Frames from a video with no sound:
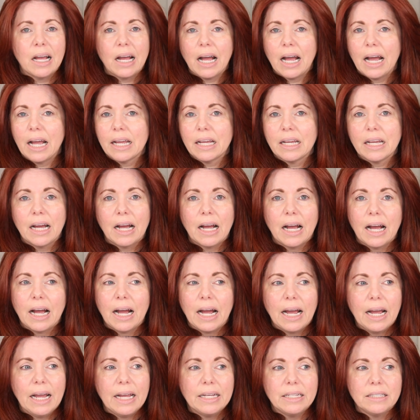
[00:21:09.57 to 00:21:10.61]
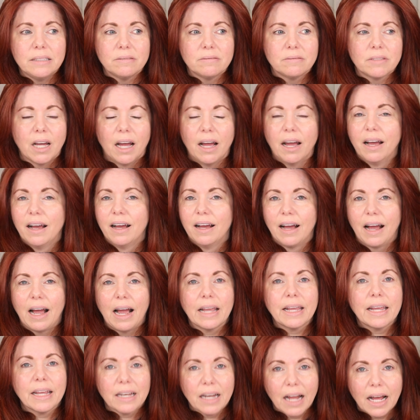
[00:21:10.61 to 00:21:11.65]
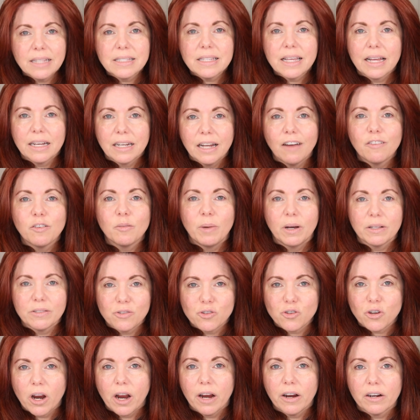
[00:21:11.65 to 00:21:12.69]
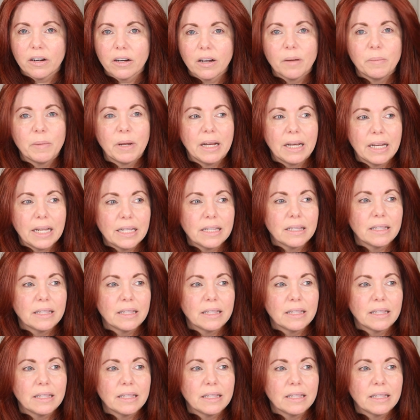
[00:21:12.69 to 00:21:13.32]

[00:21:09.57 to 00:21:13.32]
I cannot say enough about this dryer. I mean,